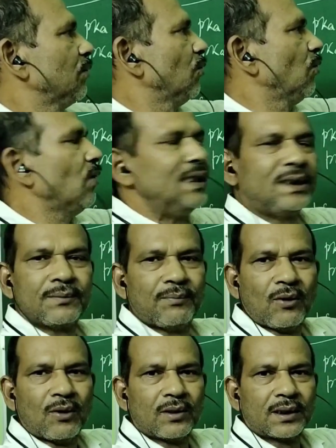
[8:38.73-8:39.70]
OH
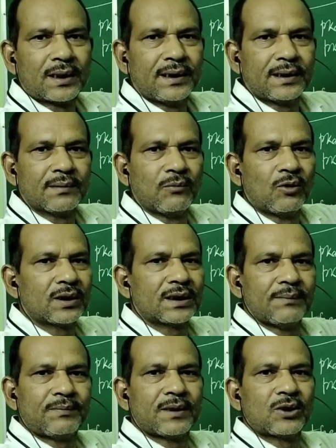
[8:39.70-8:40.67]
bond is more
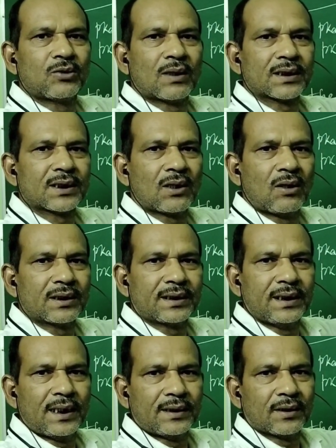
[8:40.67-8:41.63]
shifted towards the
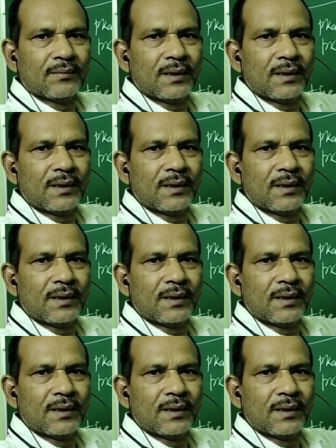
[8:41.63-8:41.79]
oxygen atom,